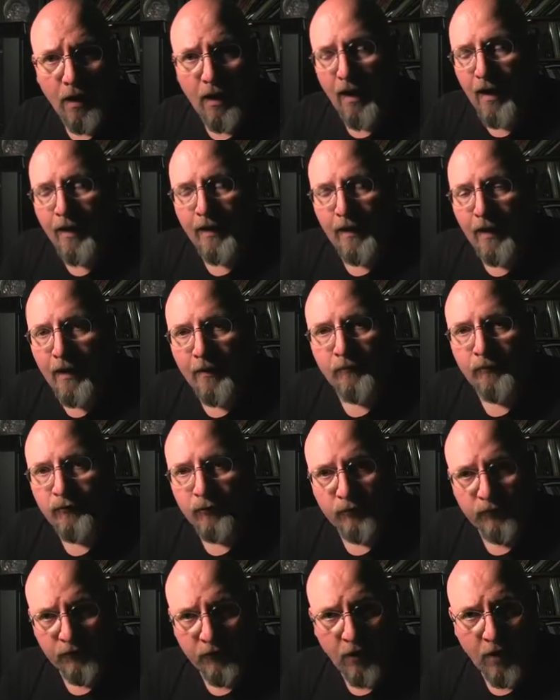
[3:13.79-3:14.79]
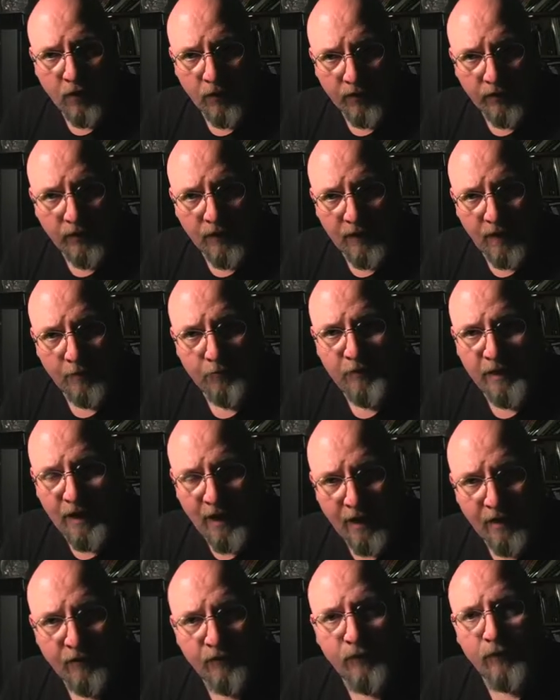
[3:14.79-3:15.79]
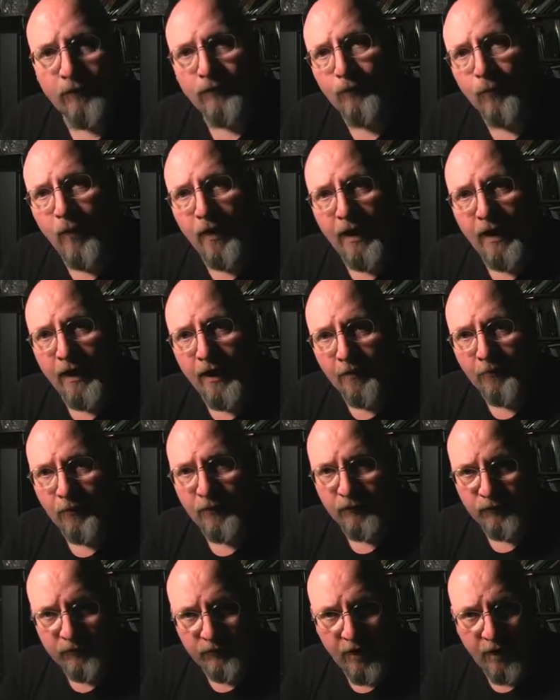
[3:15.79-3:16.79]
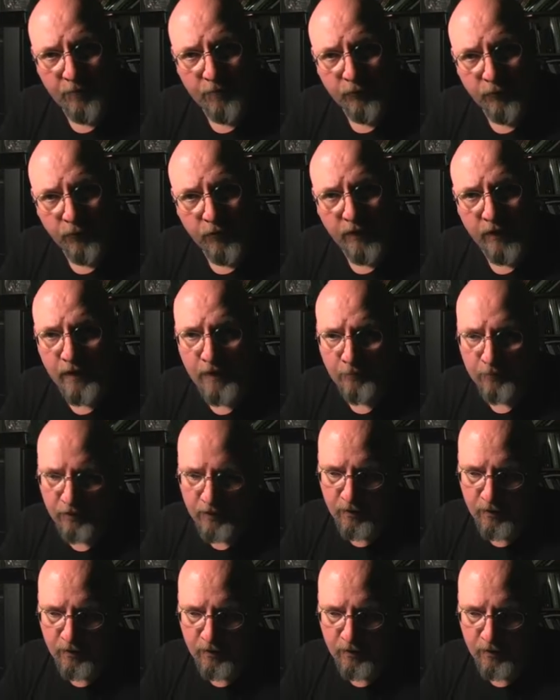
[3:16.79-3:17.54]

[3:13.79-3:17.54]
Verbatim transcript: I, I'm so sorry that I behaved this way. I'm going to stop doing it. I'm going